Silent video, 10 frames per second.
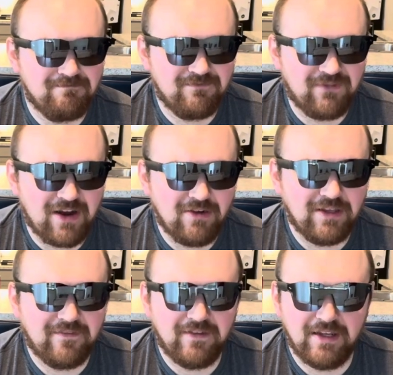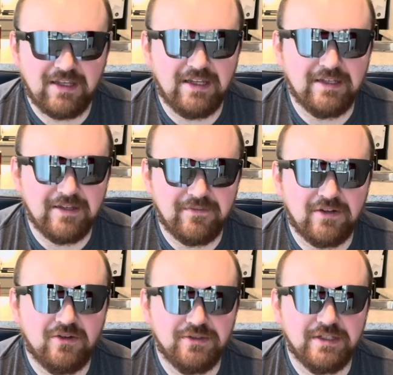fairly finicky and
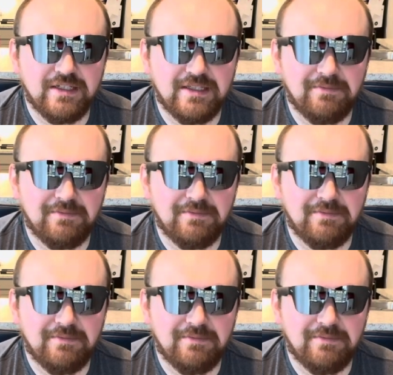difficult to get the